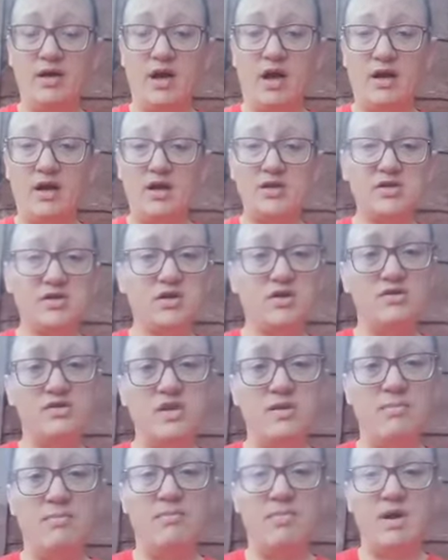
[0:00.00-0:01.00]
And I do those
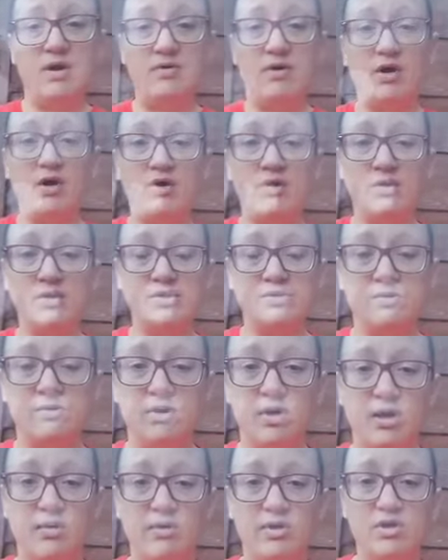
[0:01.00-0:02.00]
in a mirror. So I'll
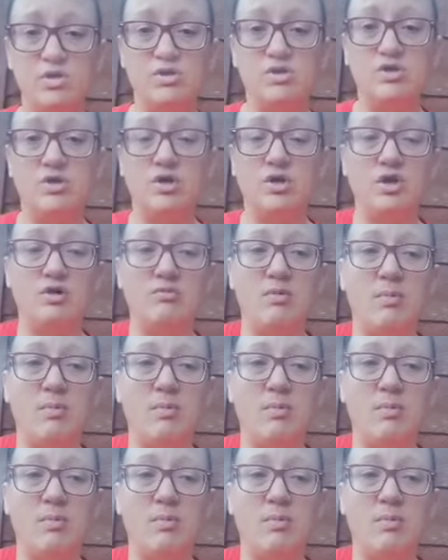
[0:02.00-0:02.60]
go into